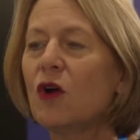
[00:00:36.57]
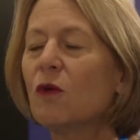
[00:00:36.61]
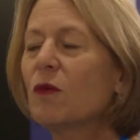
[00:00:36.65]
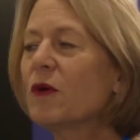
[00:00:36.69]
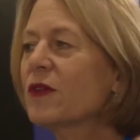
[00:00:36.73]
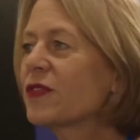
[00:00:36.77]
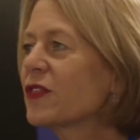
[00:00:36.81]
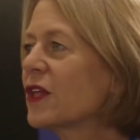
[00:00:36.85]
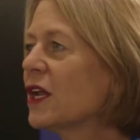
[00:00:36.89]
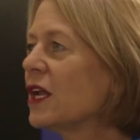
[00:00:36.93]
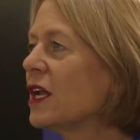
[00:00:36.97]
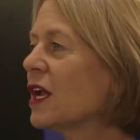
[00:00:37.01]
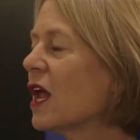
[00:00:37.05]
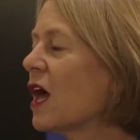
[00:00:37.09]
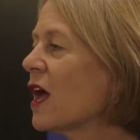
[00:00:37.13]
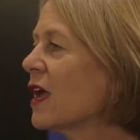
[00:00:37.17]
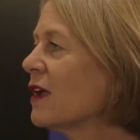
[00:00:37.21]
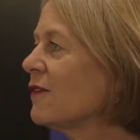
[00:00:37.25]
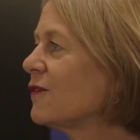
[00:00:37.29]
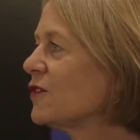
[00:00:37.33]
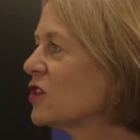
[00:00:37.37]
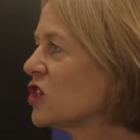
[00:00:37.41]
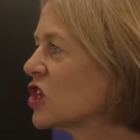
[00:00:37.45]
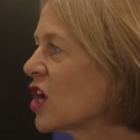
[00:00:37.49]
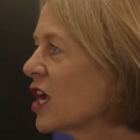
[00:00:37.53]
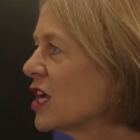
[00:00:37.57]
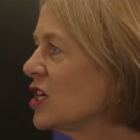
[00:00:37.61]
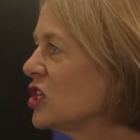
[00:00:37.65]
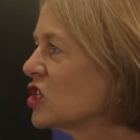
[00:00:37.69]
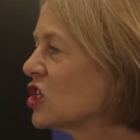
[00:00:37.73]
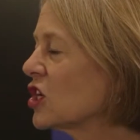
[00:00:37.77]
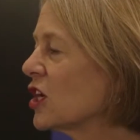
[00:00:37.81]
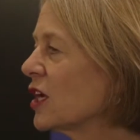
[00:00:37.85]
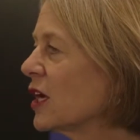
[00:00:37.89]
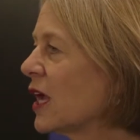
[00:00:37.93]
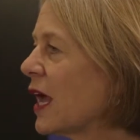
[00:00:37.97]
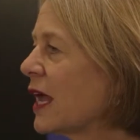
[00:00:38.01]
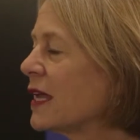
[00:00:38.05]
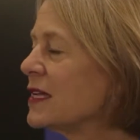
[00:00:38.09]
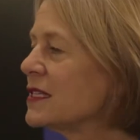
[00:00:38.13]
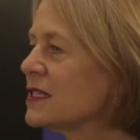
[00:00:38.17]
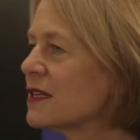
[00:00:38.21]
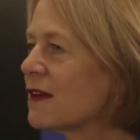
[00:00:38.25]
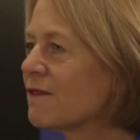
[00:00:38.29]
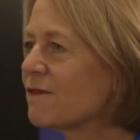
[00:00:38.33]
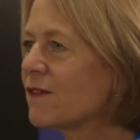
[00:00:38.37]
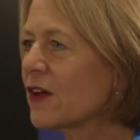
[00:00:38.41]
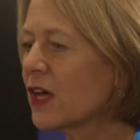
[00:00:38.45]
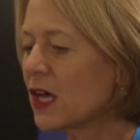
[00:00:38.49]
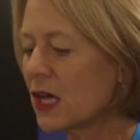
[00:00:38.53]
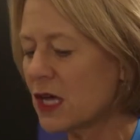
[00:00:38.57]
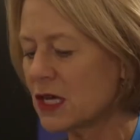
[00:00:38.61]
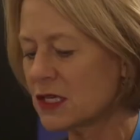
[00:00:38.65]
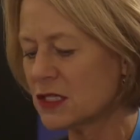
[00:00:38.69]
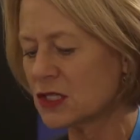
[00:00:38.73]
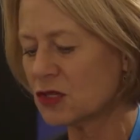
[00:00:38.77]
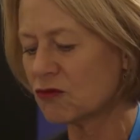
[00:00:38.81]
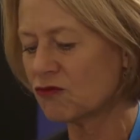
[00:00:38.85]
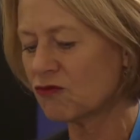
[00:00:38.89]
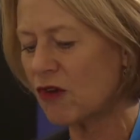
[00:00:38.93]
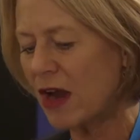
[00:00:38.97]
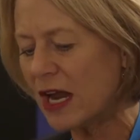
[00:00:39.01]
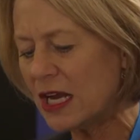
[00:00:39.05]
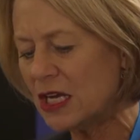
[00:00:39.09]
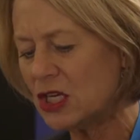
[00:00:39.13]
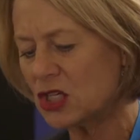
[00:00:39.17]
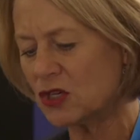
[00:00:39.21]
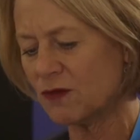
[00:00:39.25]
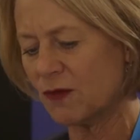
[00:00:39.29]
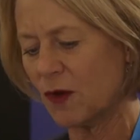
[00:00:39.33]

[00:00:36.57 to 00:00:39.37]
with the life-changing and diverse range